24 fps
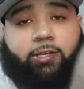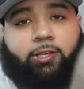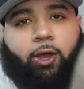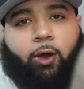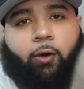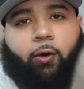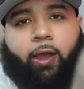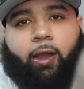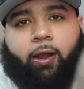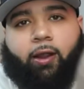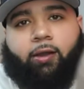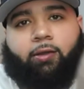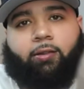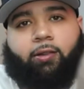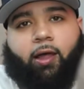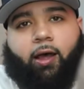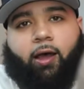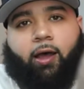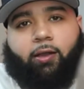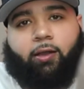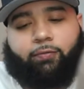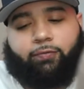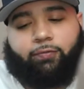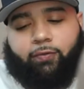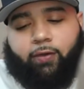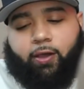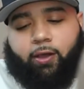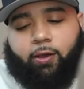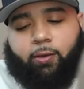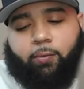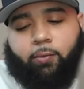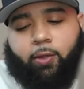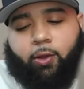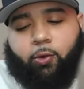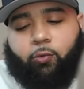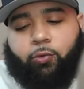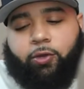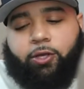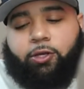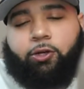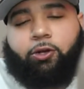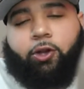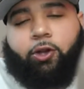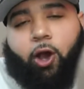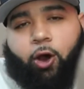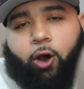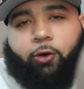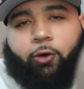your hairline, fam. Like, we
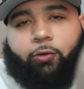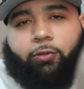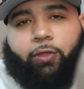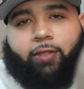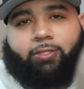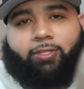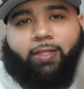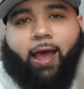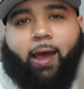know that